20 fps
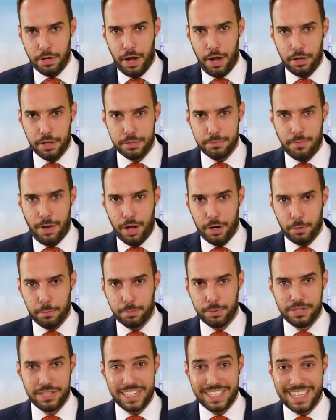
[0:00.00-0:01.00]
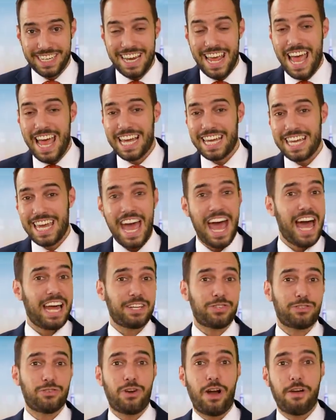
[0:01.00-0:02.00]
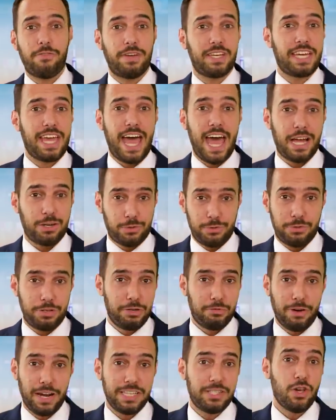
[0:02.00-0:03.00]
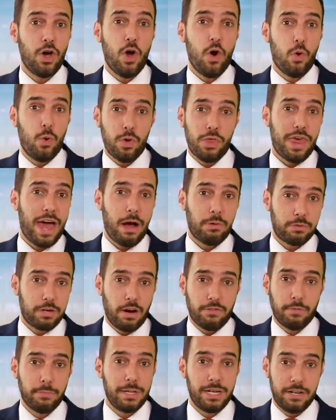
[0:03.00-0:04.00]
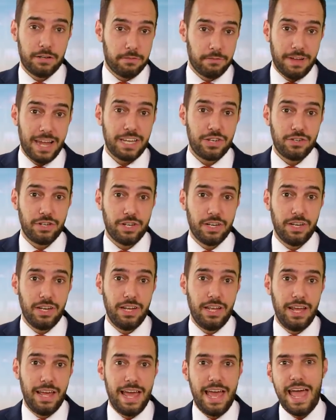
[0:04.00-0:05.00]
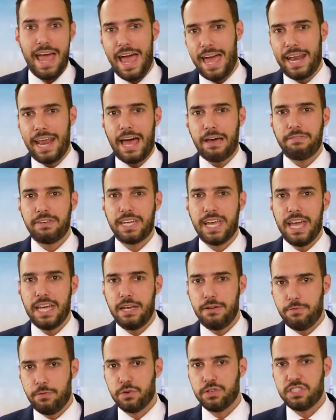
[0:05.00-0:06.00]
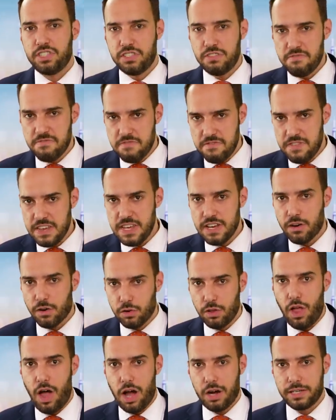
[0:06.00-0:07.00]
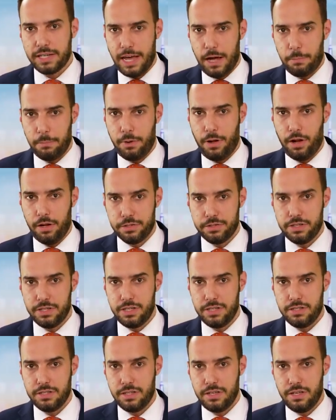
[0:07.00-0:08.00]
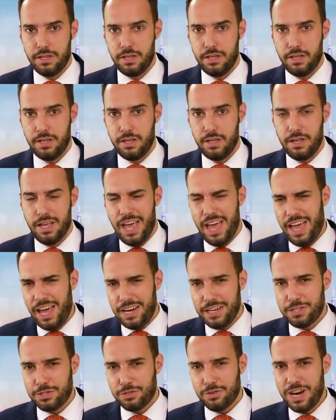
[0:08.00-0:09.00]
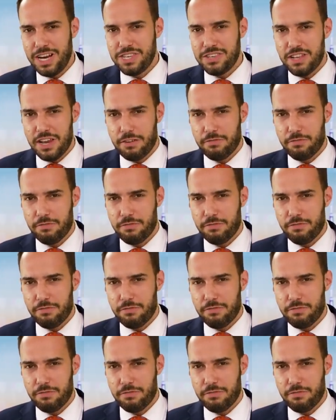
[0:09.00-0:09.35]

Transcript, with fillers: College model predicted catastrophic casualty rates without government intervention and advocated for severe lockdown policies. And it's strange that